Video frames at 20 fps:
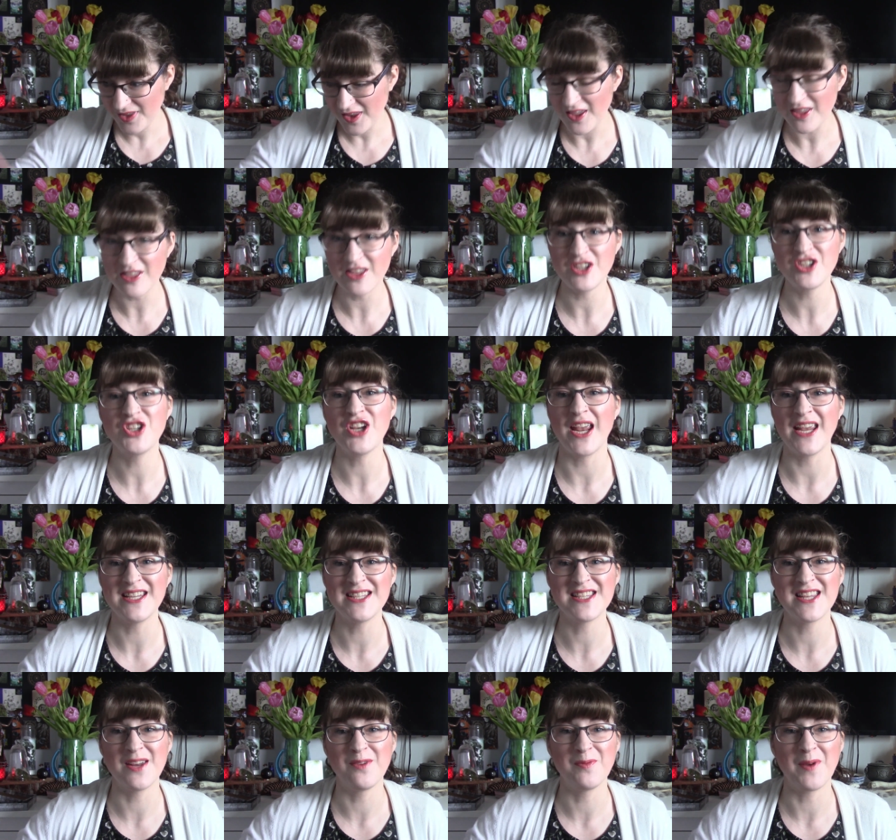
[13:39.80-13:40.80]
the
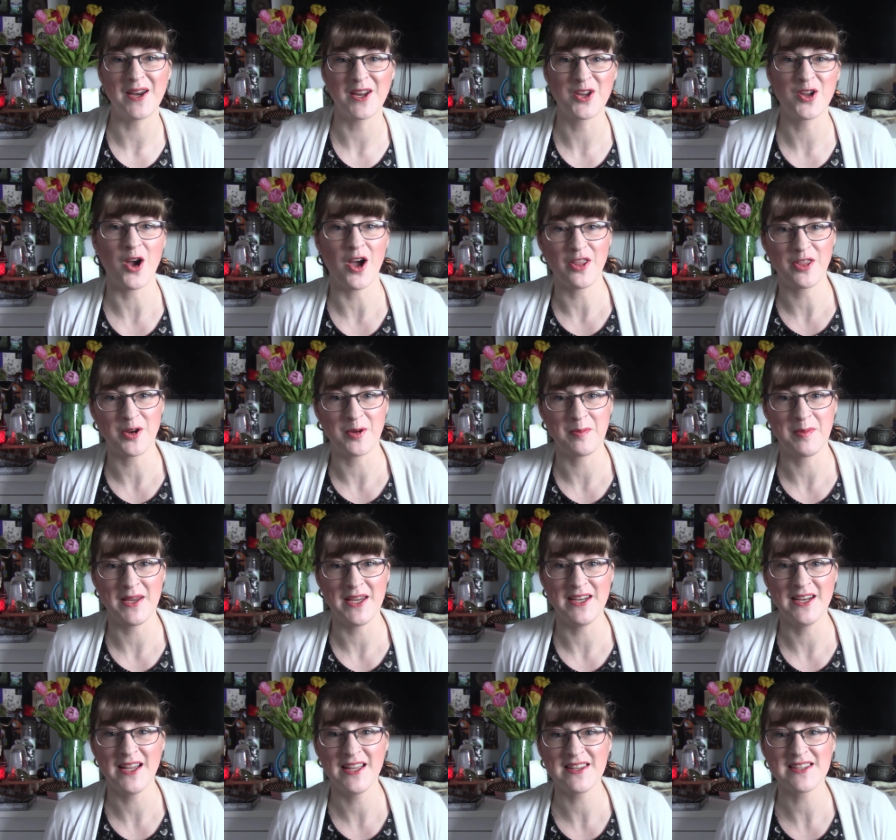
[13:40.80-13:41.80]
jays then went and got their
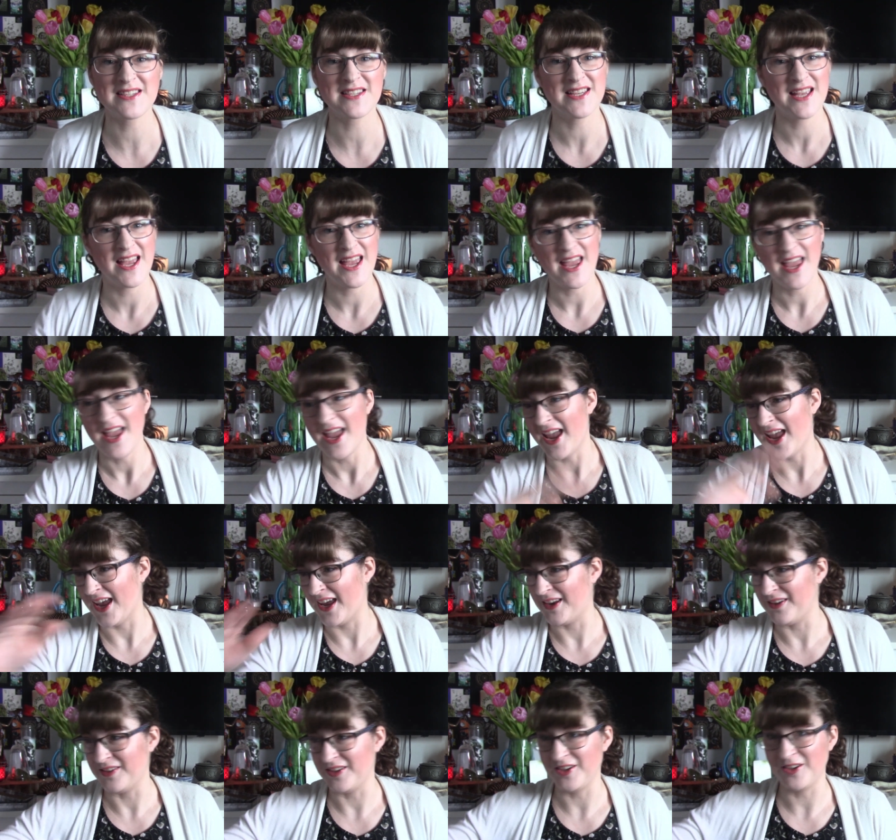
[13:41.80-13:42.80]
peanuts
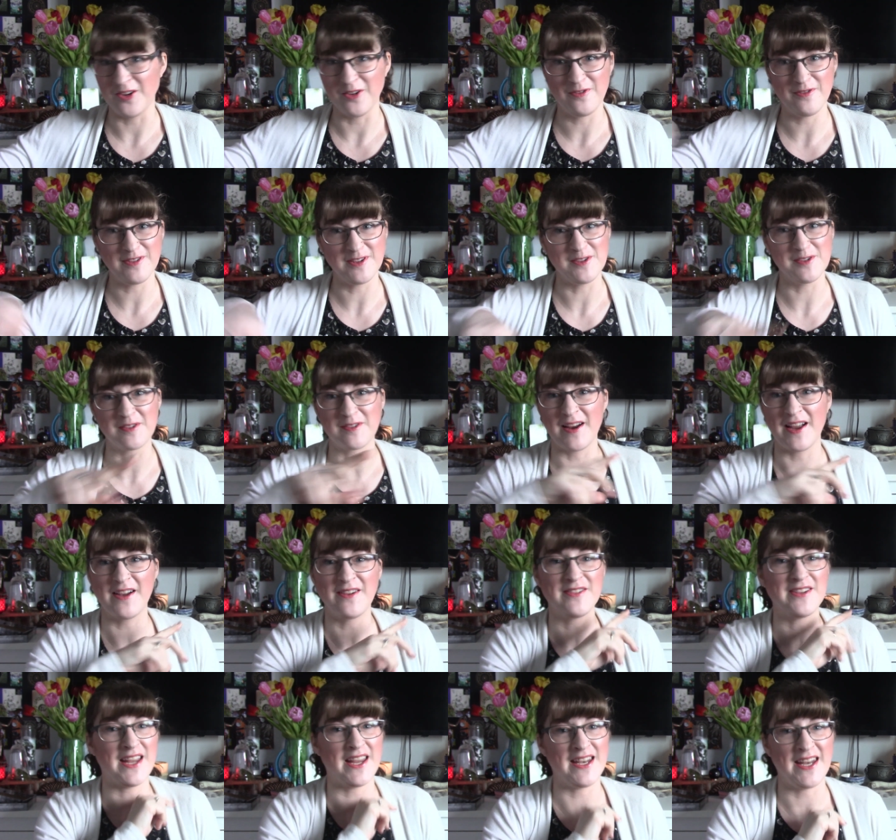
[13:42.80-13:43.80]
and, you know, flew
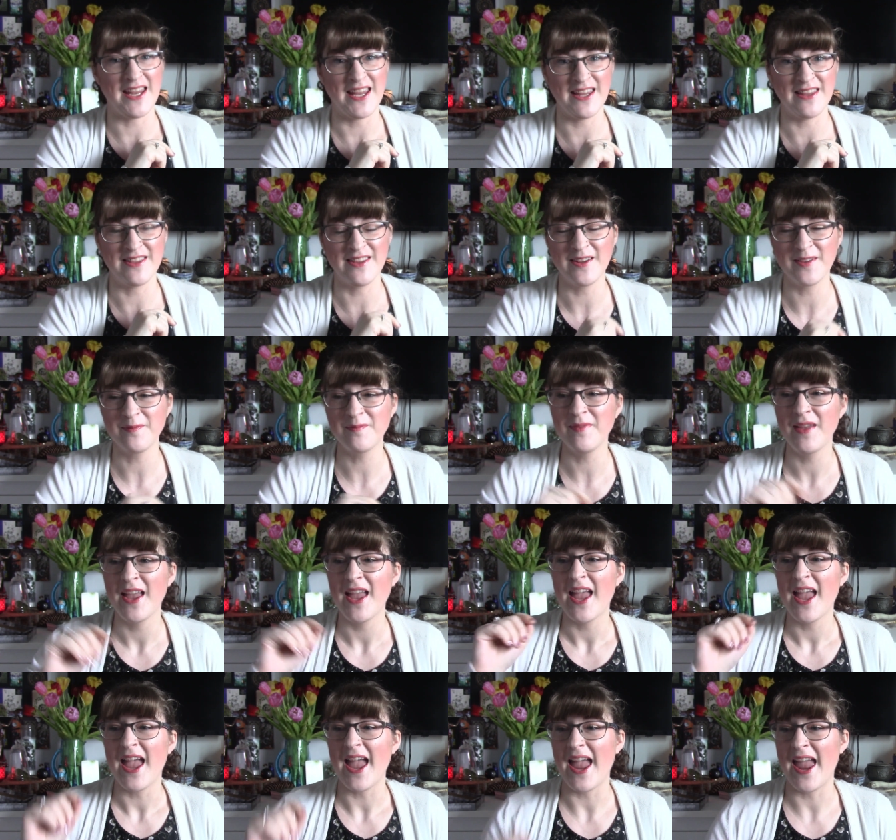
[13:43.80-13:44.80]
around and hid them.
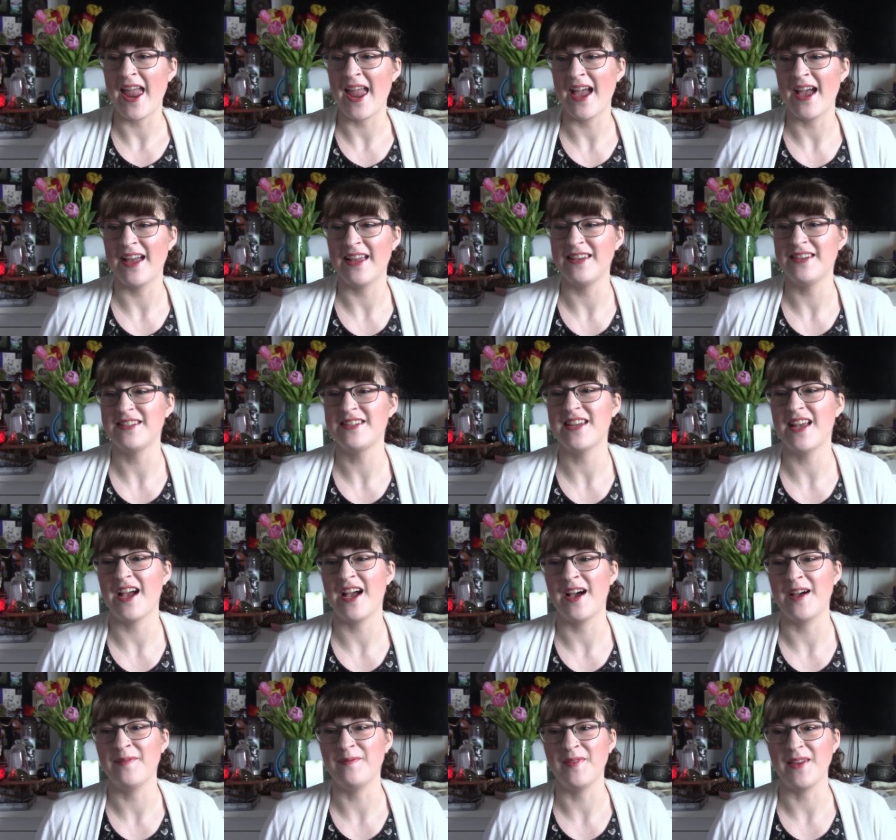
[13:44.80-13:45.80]
And
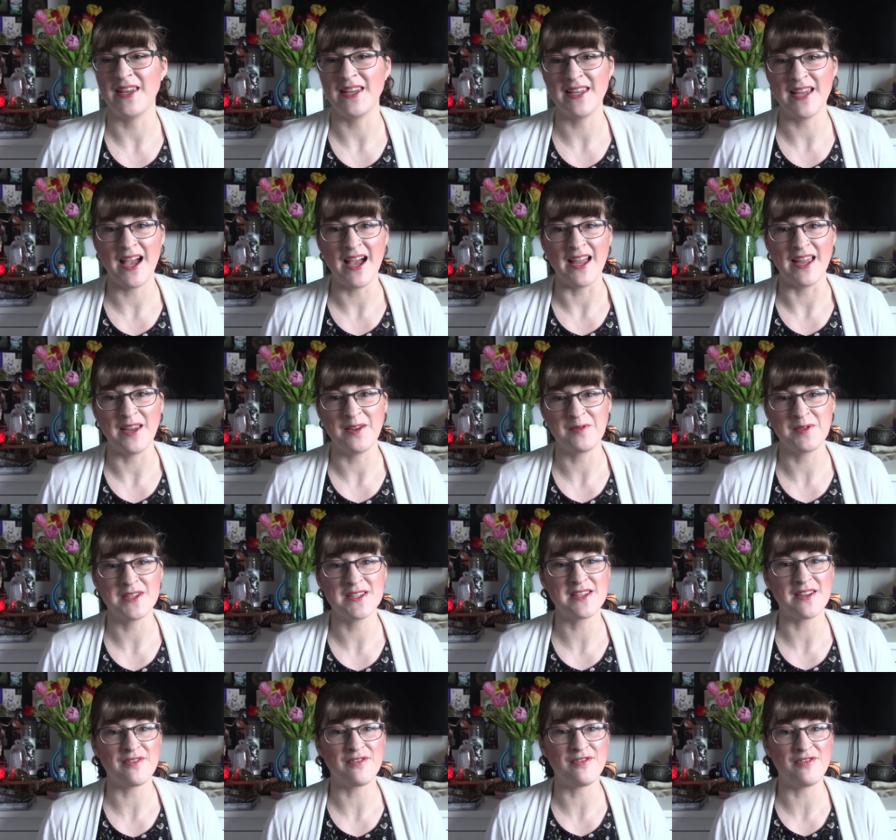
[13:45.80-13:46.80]
it
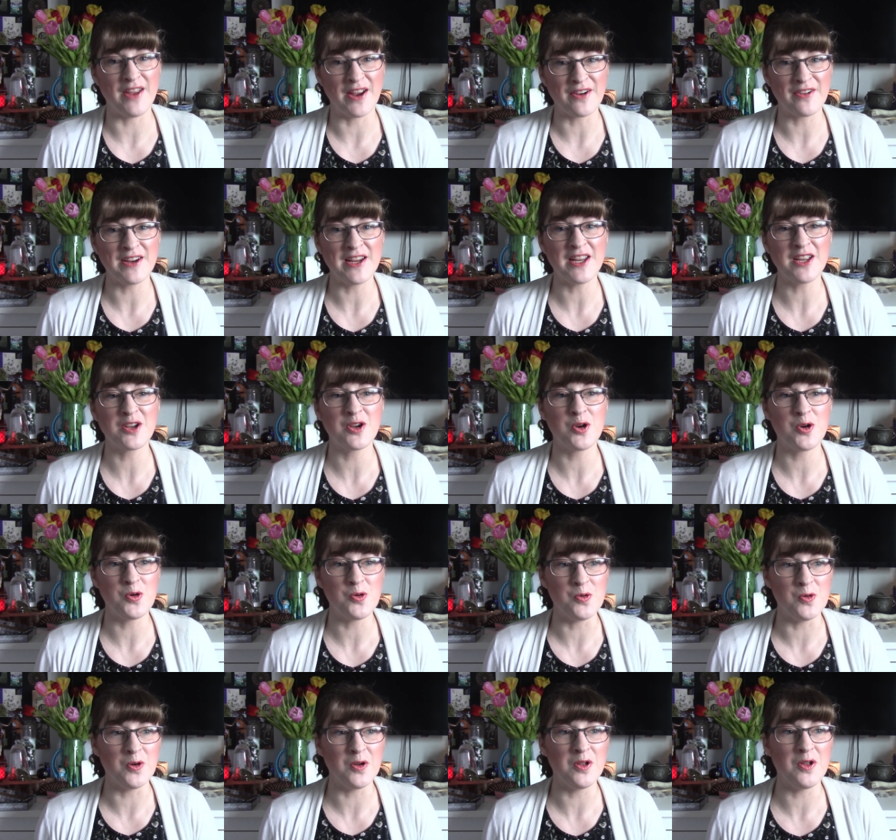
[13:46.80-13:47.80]
was a very
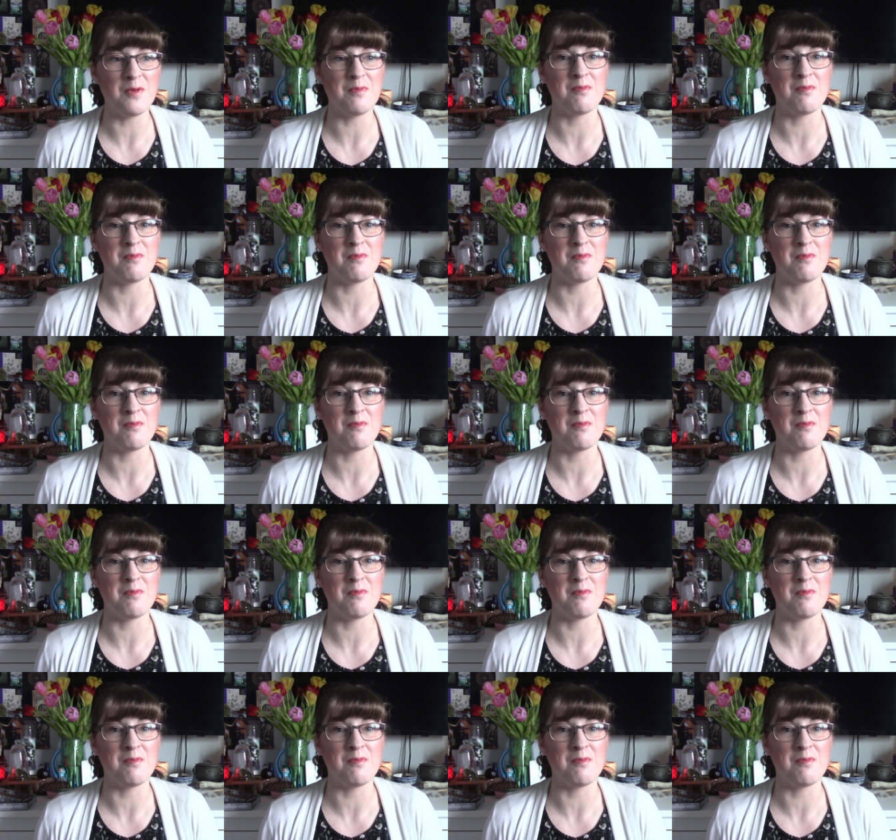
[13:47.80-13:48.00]
cool